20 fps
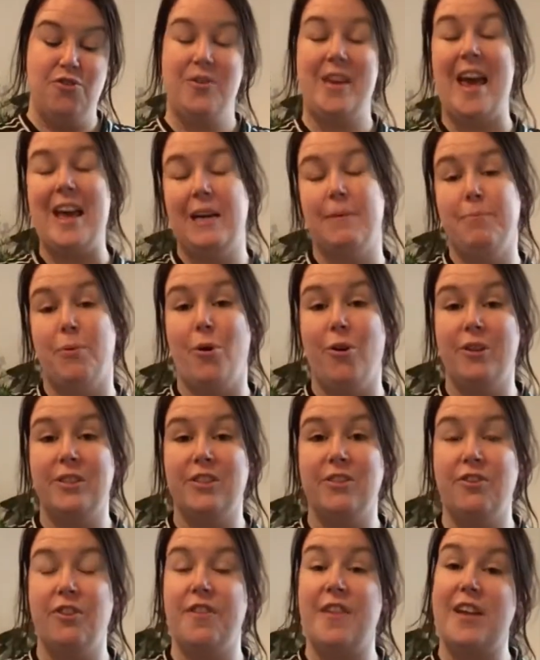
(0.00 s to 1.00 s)
get a
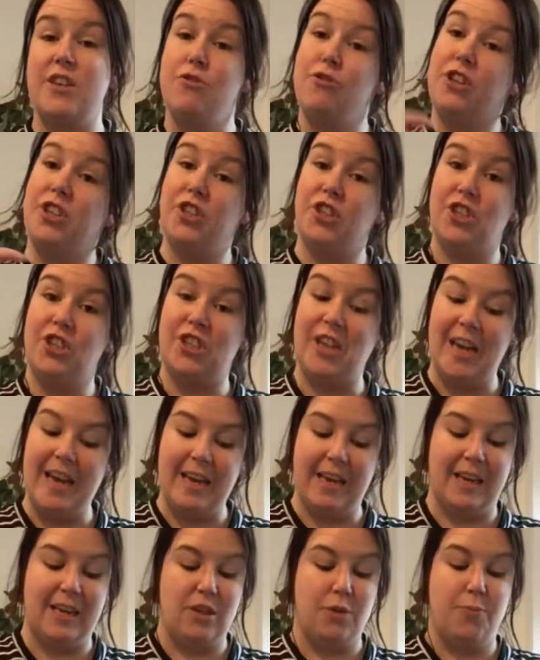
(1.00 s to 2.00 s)
bottle that you can
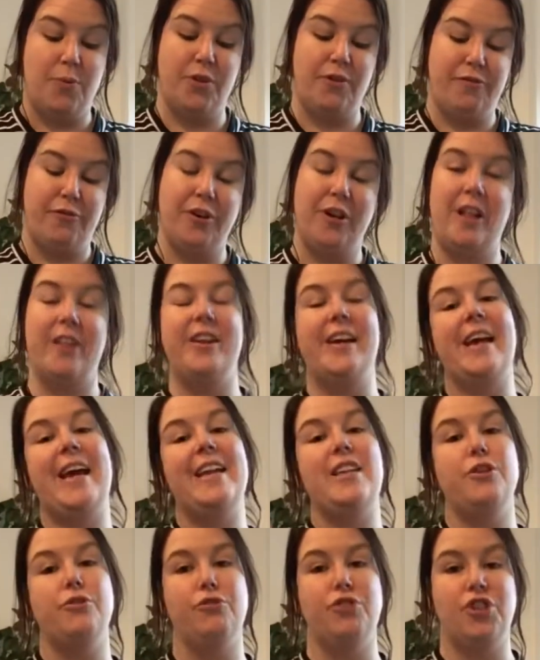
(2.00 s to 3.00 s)
shake, you put the food colouring in it
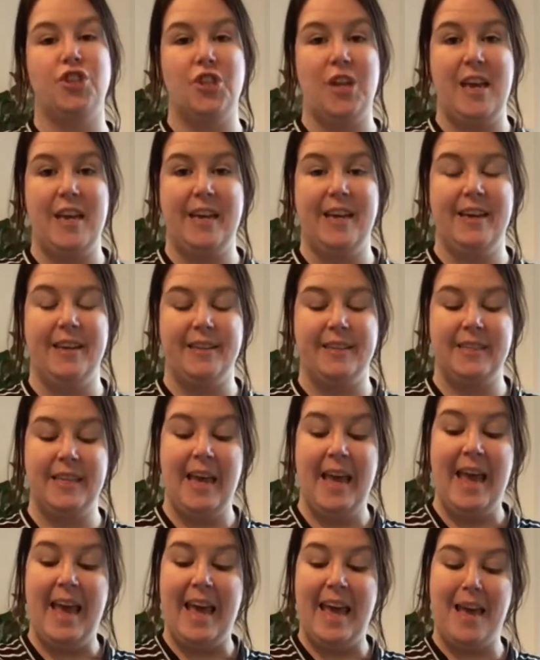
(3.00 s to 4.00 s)
and you shake it.
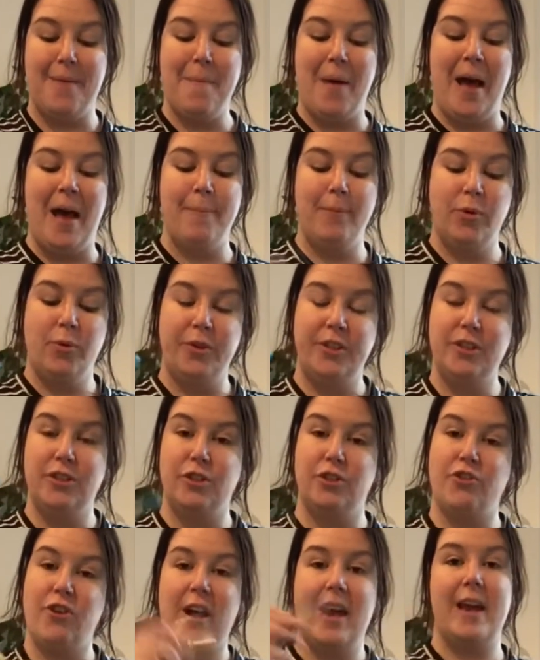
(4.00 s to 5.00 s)
I'm going to
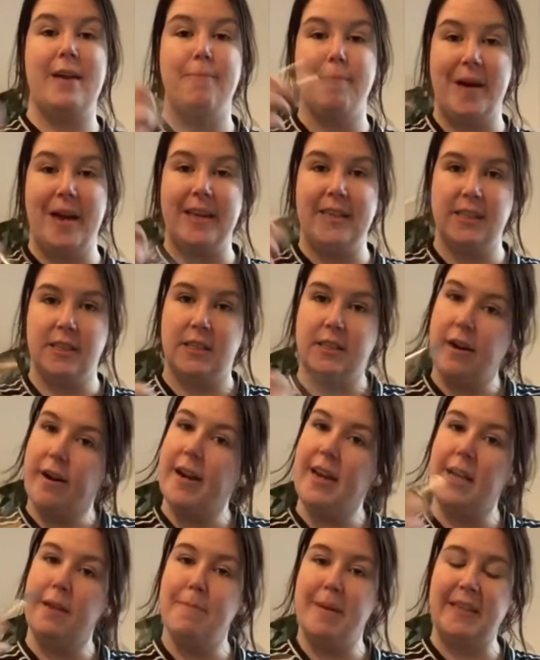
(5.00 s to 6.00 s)
try by
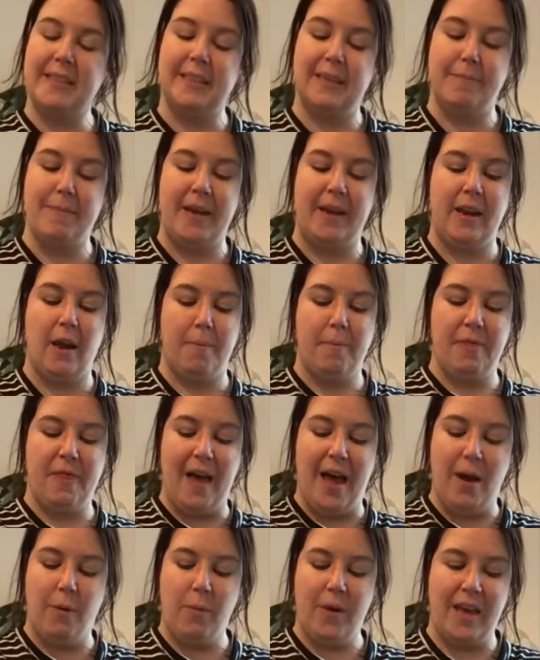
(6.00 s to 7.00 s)
stirring and mixing mine up
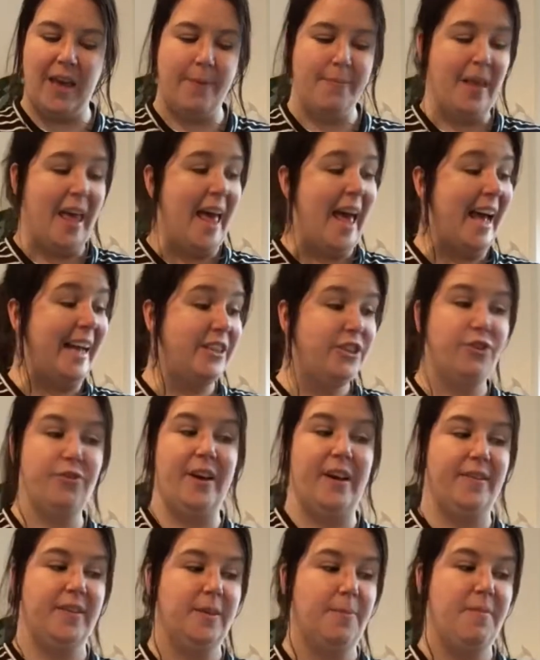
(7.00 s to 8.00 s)
that way. I do
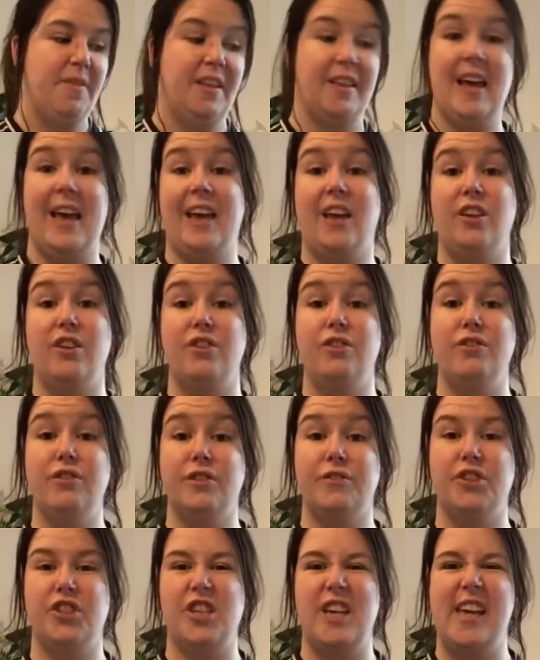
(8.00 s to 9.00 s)
have something that I can use
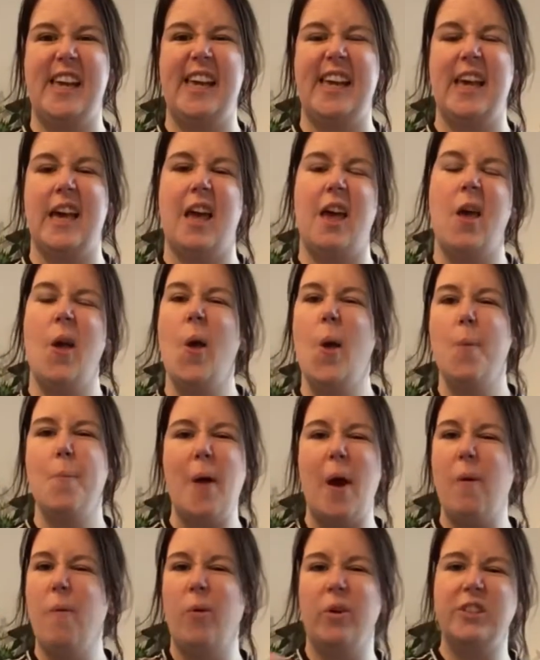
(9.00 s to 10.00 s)
for shaking it, but
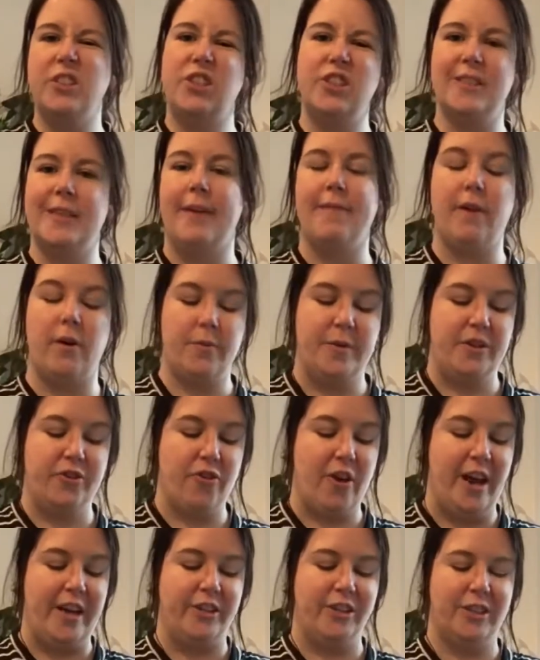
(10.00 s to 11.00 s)
I want to just give it a wee
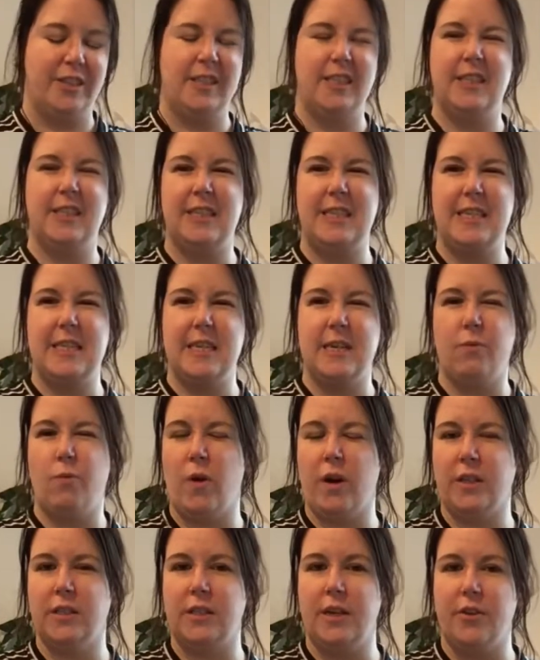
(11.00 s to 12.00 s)
try just to see that it
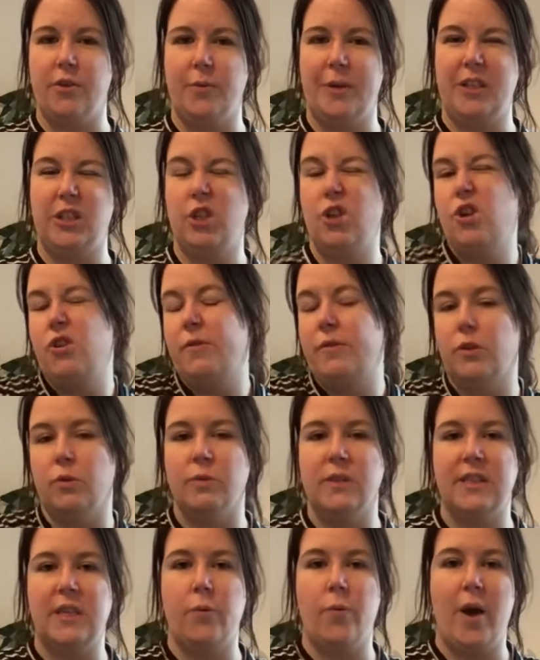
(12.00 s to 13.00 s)
works the other way too. Don't
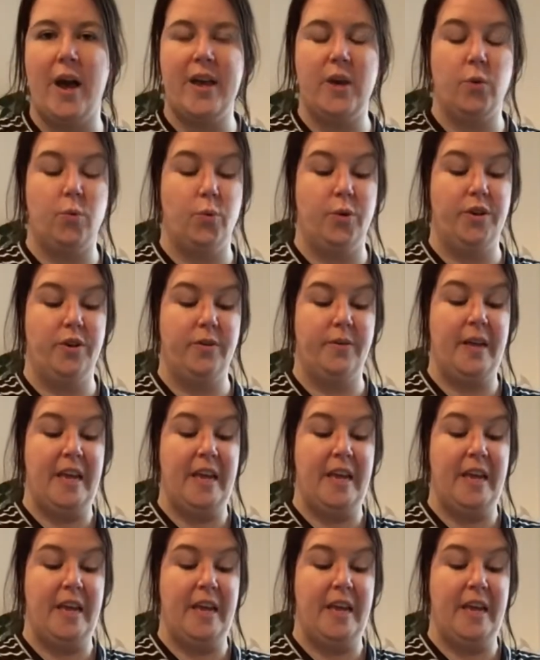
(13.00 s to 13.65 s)
see why it wouldn't.